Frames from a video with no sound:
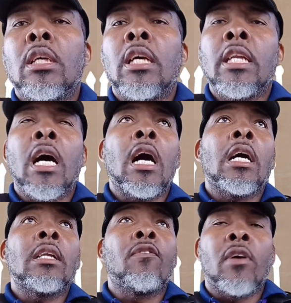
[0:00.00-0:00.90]
in
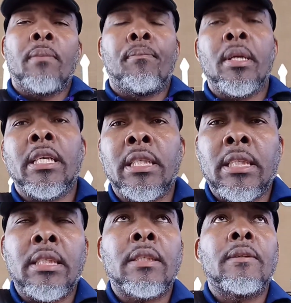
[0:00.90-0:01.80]
a different
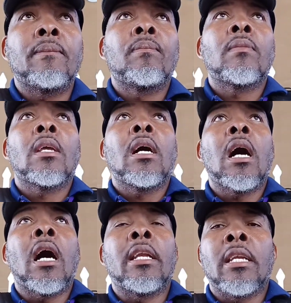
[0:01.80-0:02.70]
place
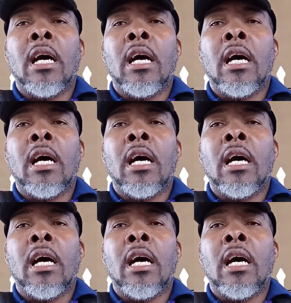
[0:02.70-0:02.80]
and